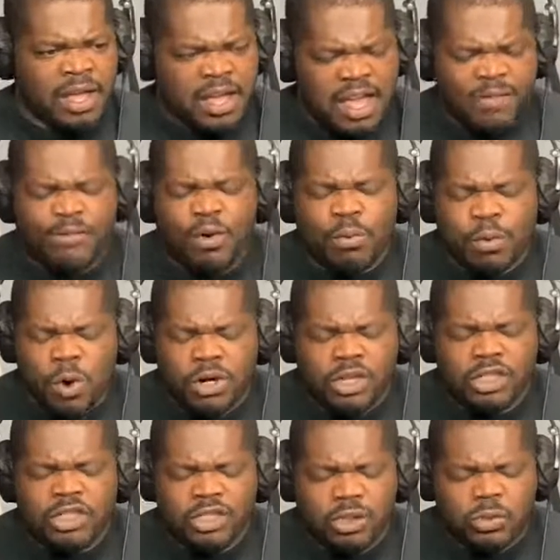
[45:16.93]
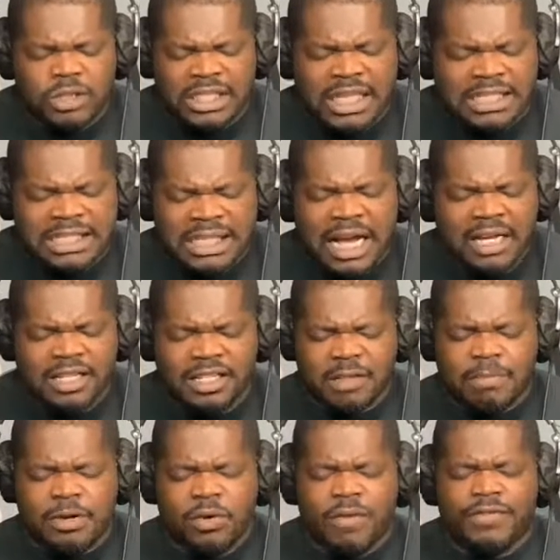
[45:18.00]
if a warrior shoots his gun in
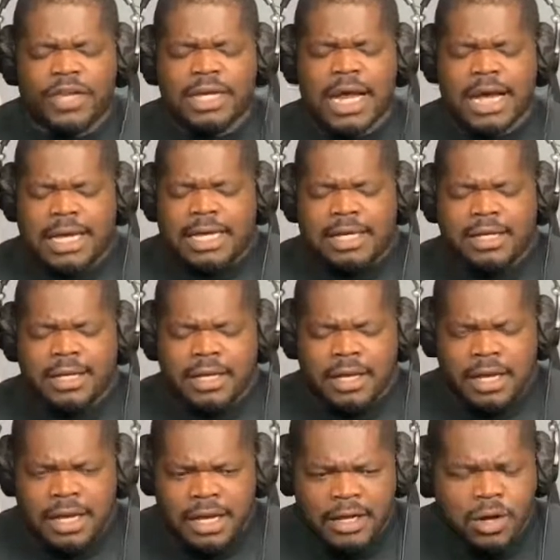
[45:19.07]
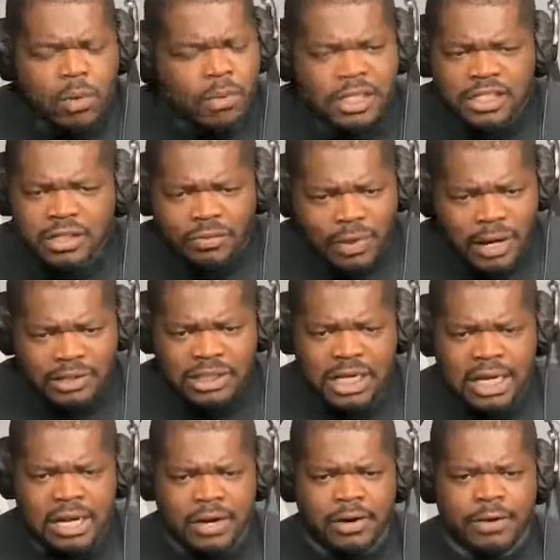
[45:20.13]
the middle of the night and no one is around to
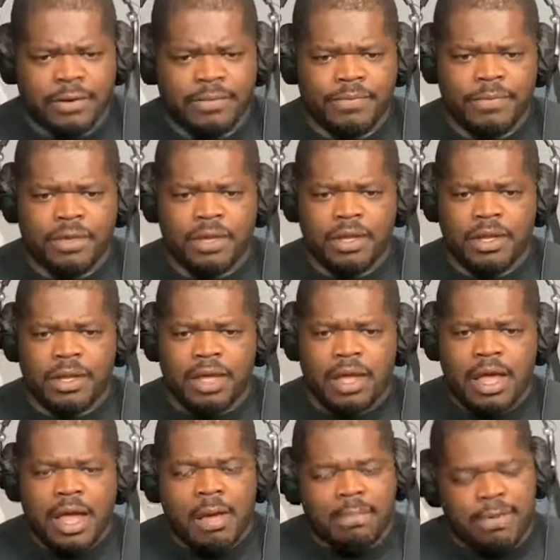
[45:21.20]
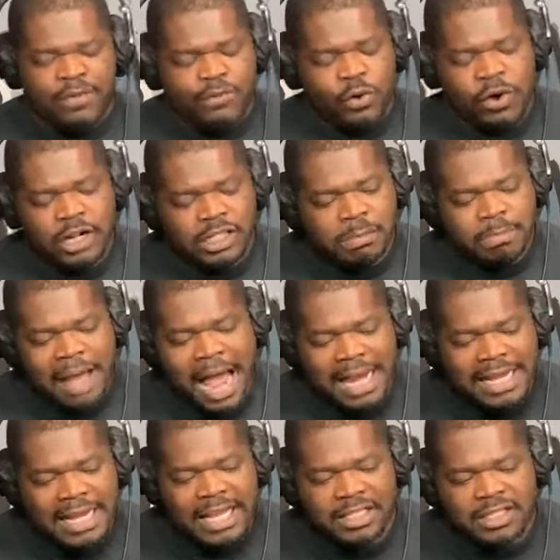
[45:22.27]
hear, before his
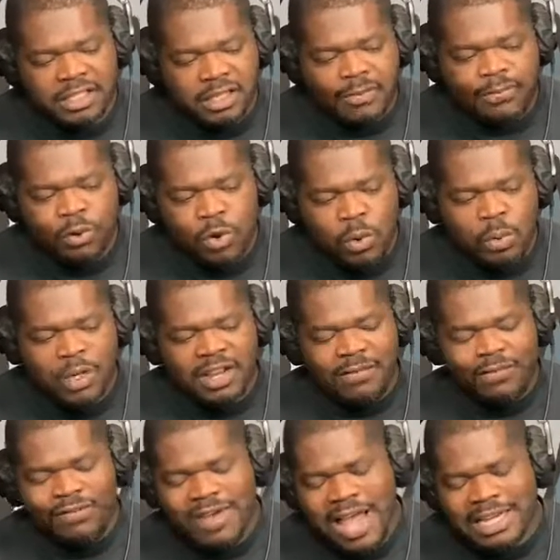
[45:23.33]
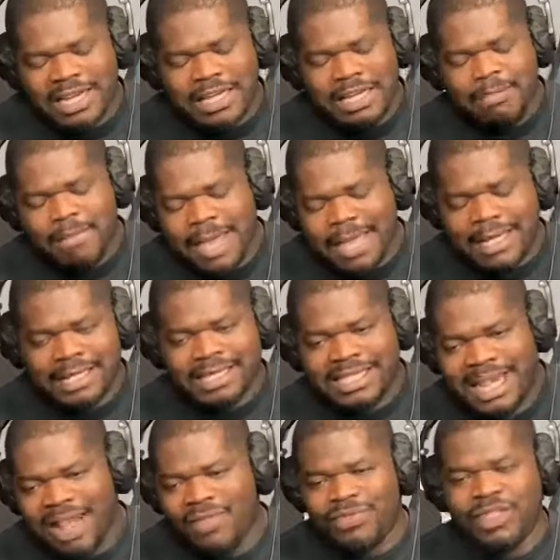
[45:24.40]
body hits the floor, will it finally make a
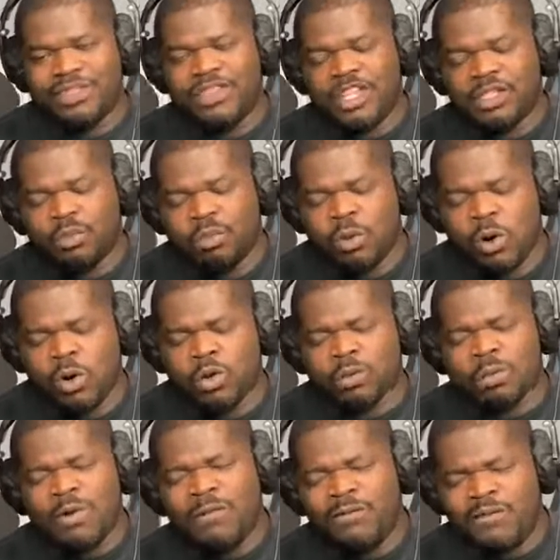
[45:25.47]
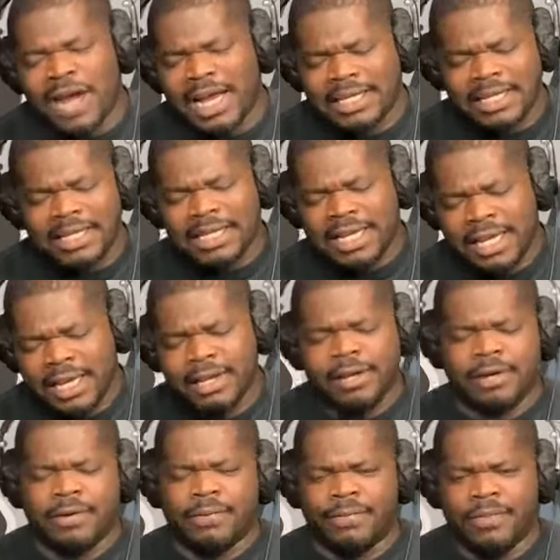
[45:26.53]
sound that this world will finally
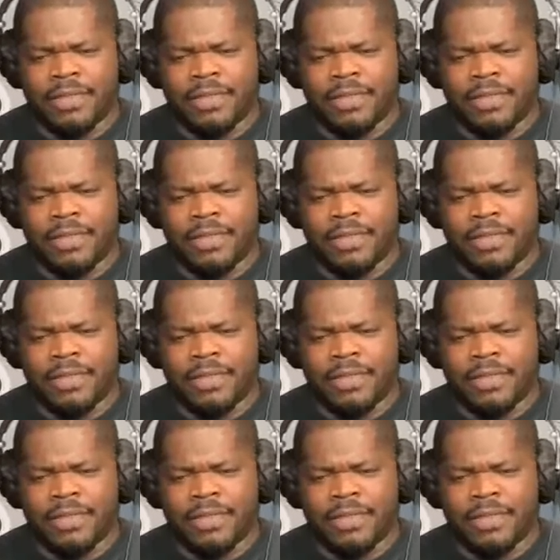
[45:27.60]
hear?